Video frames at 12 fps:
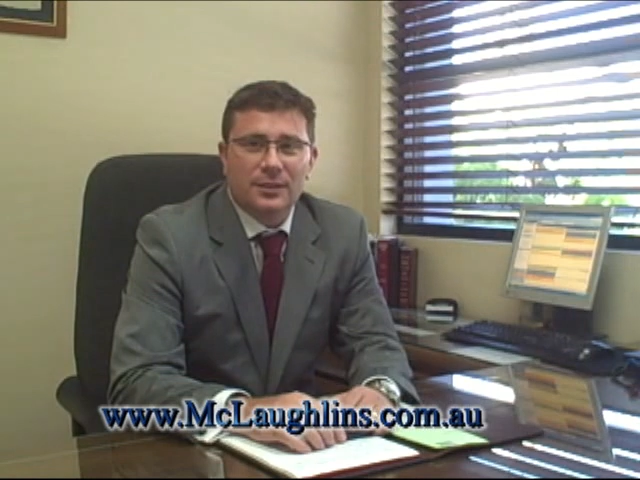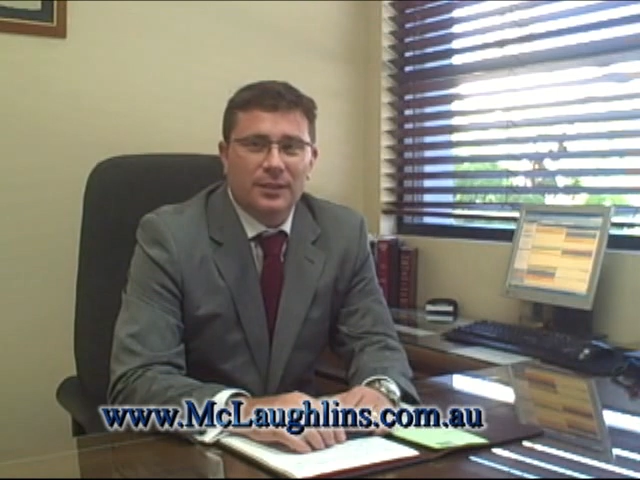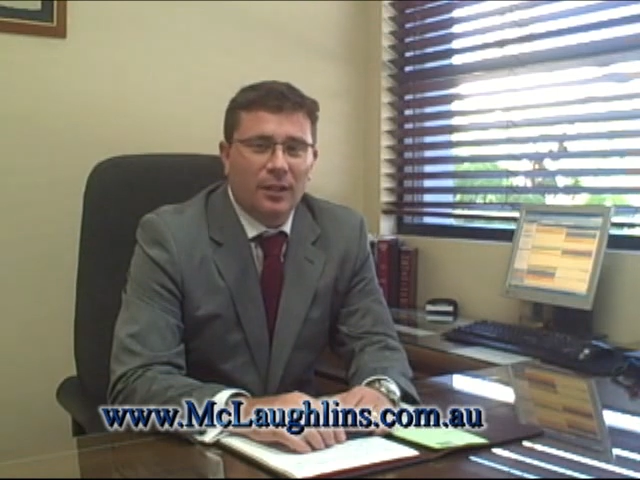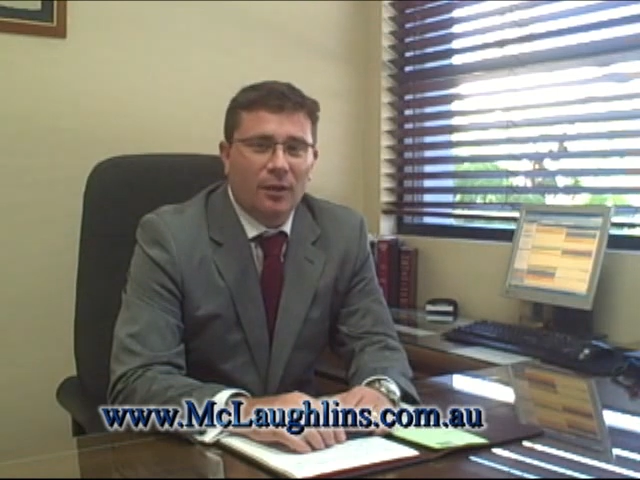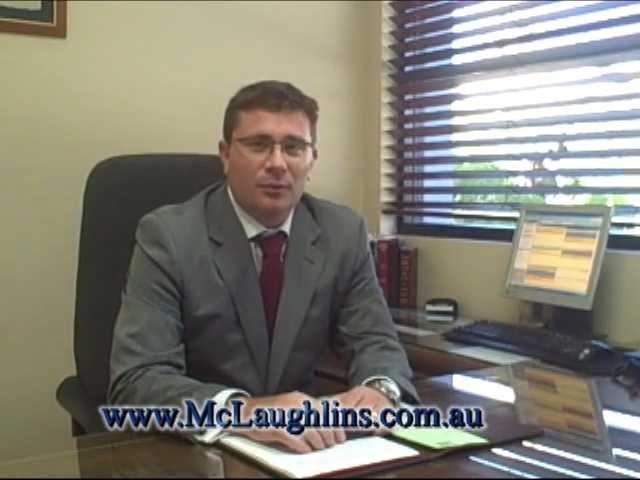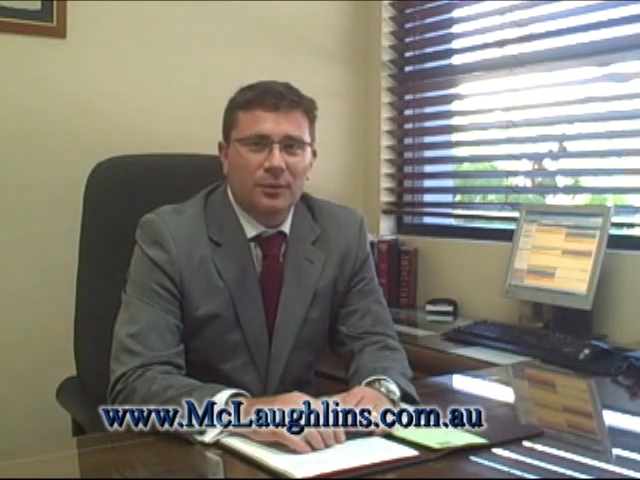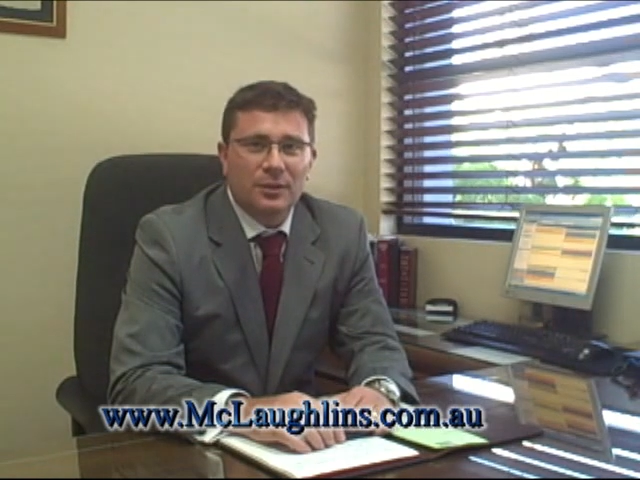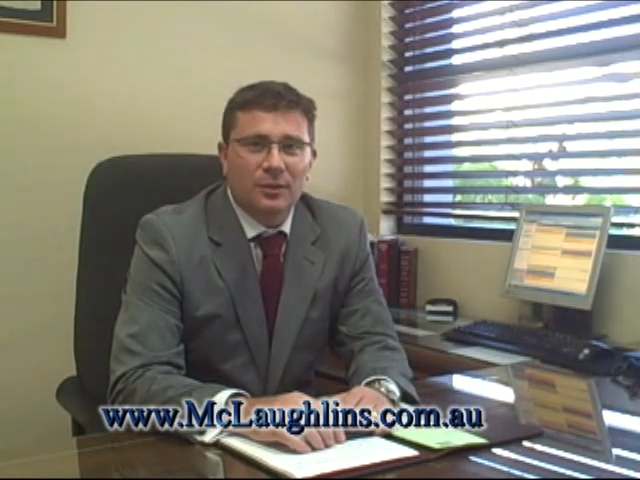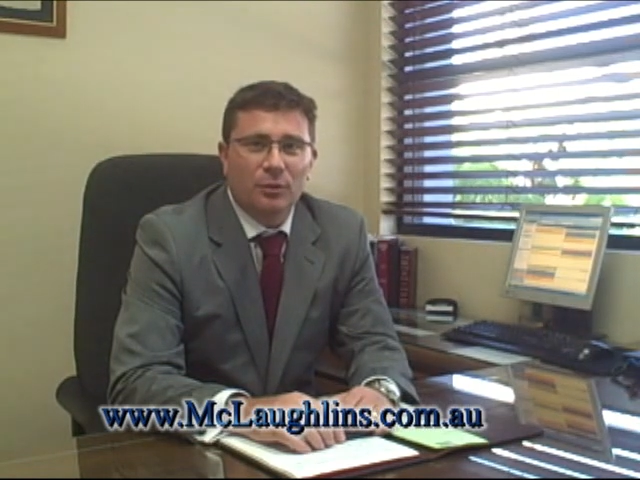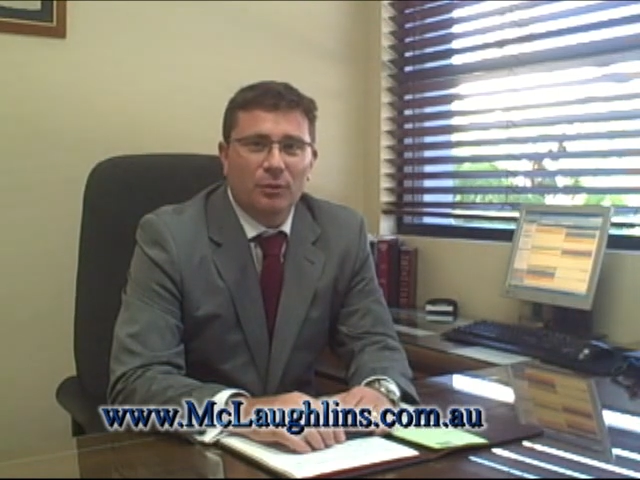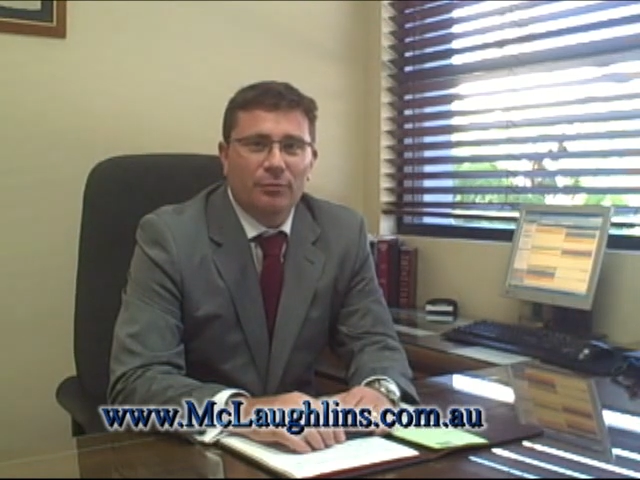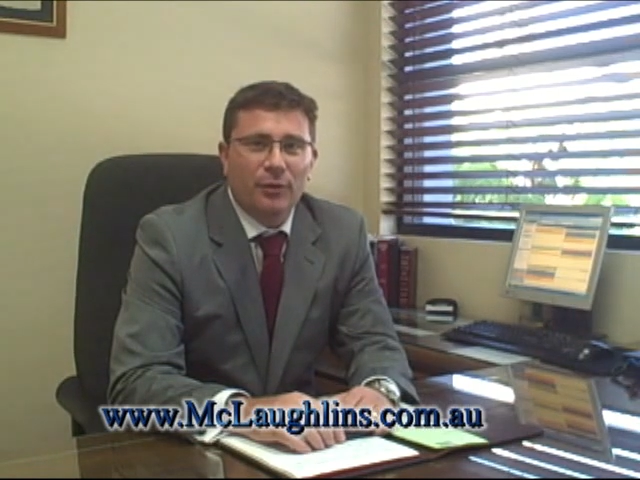is the oldest
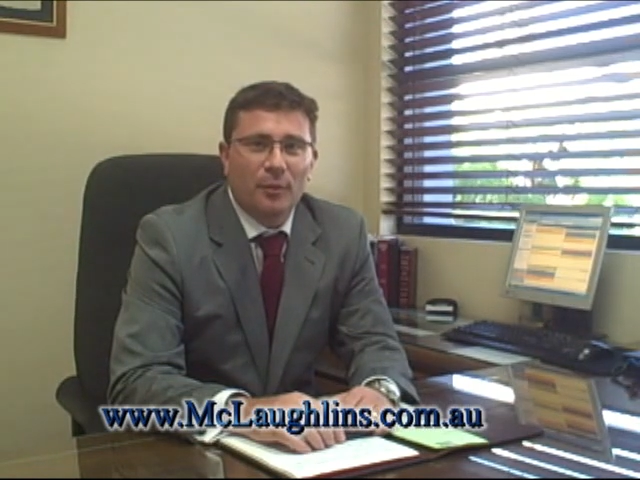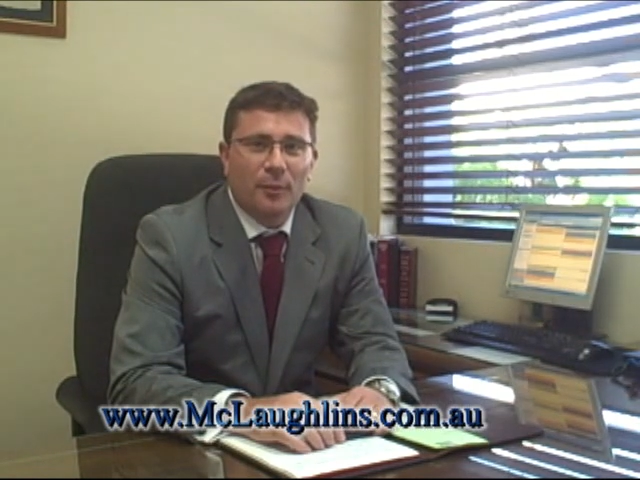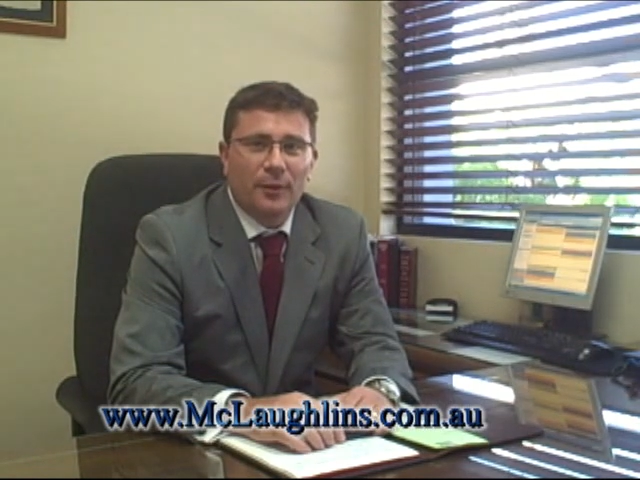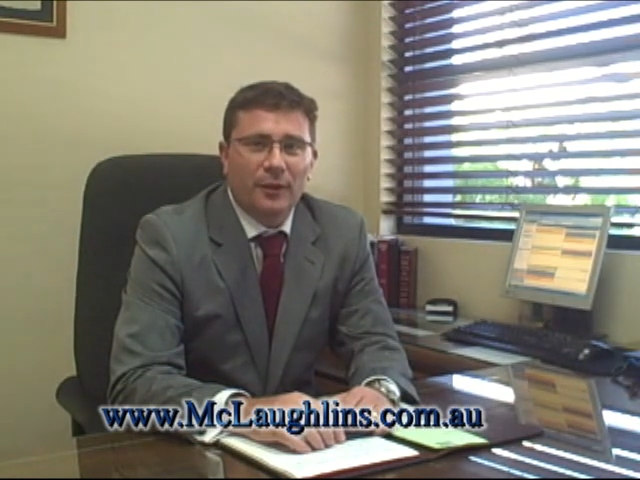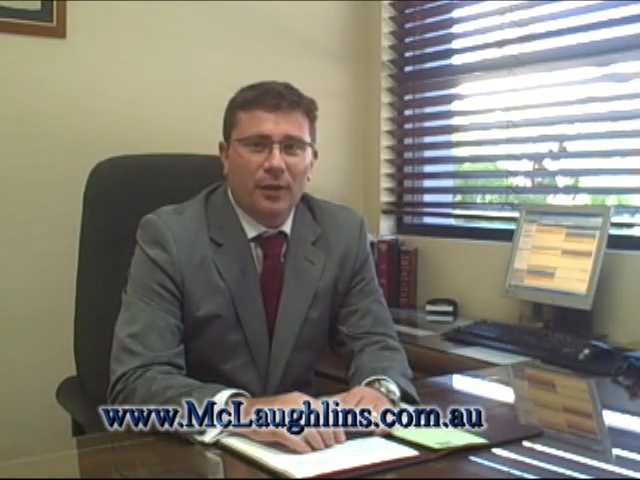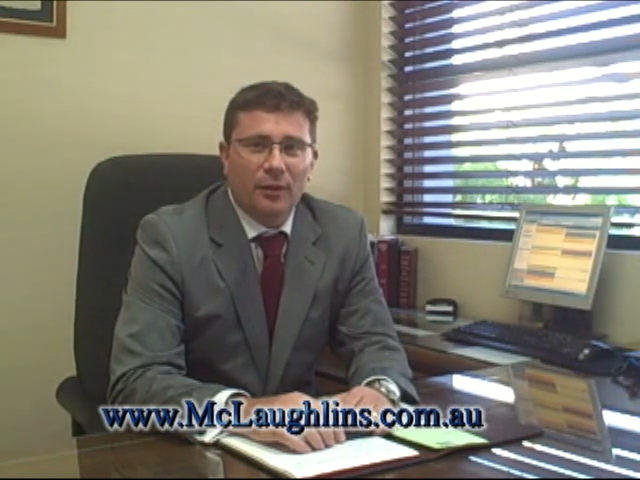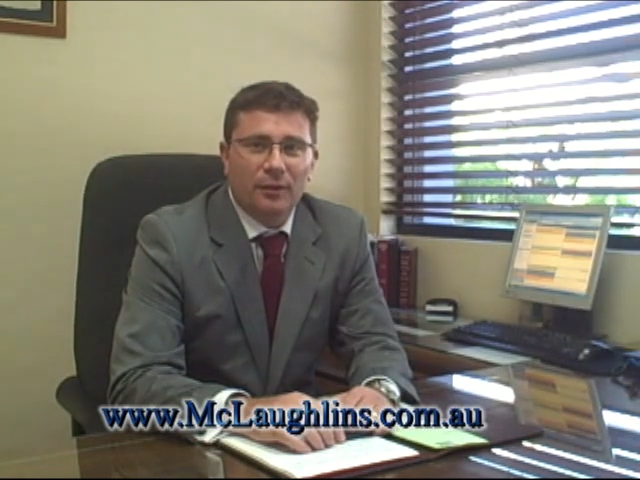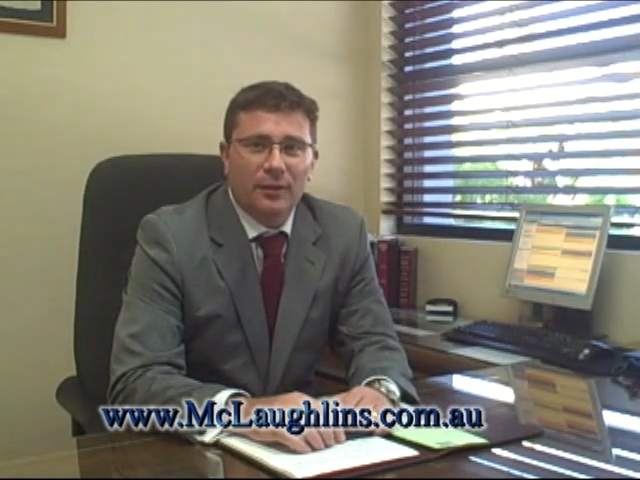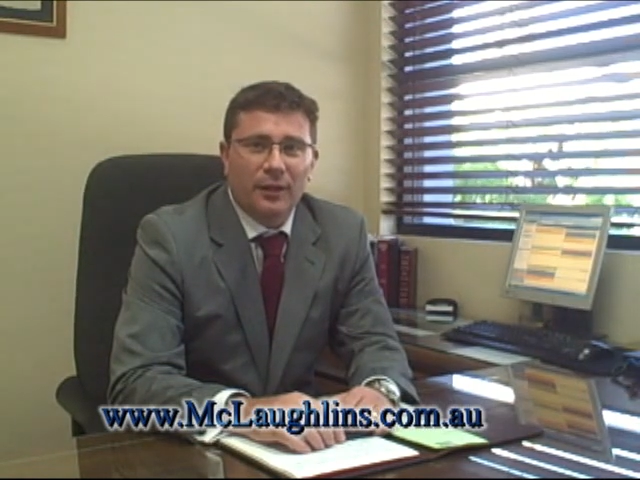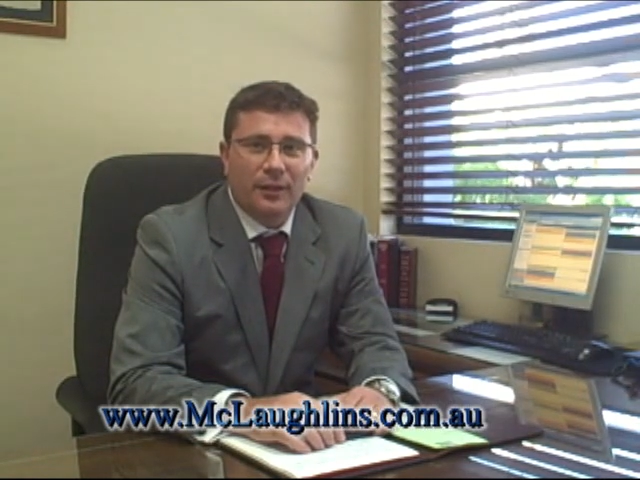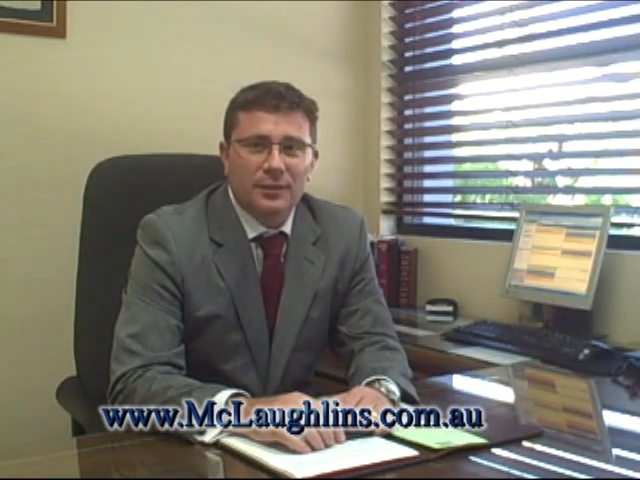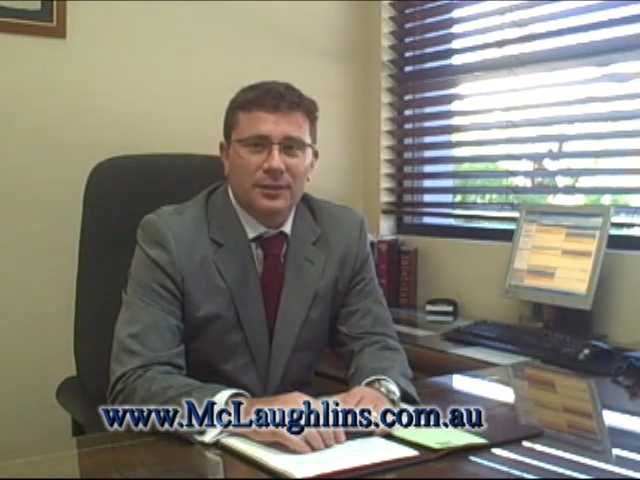law firm on the Gold
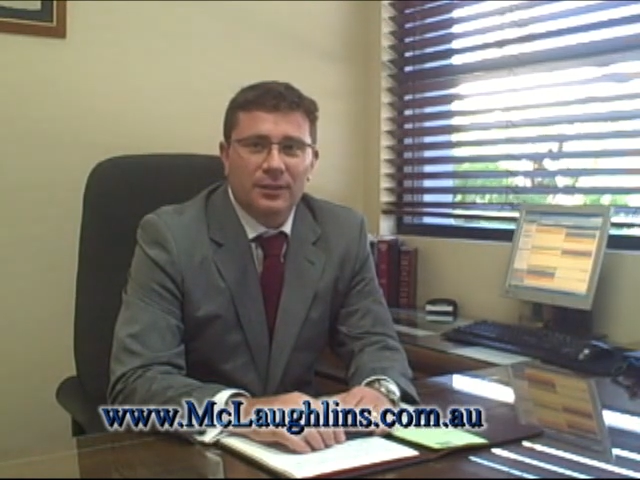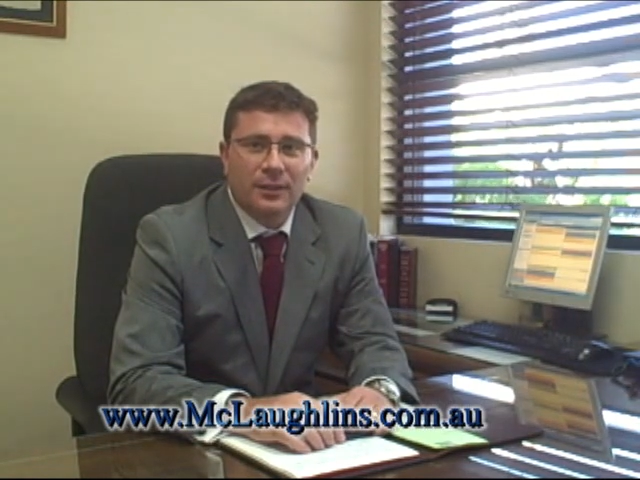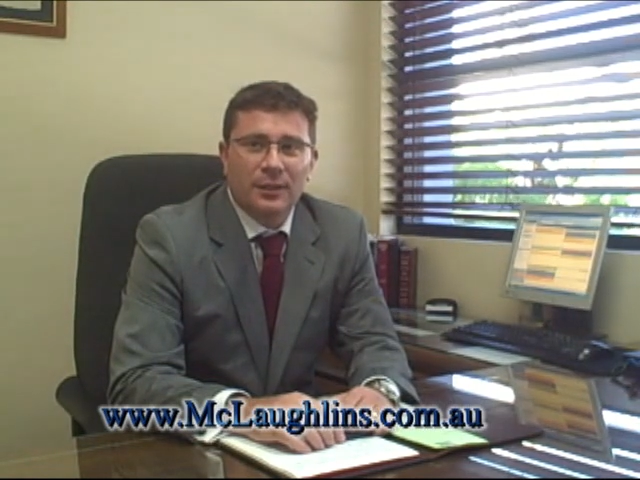Coast,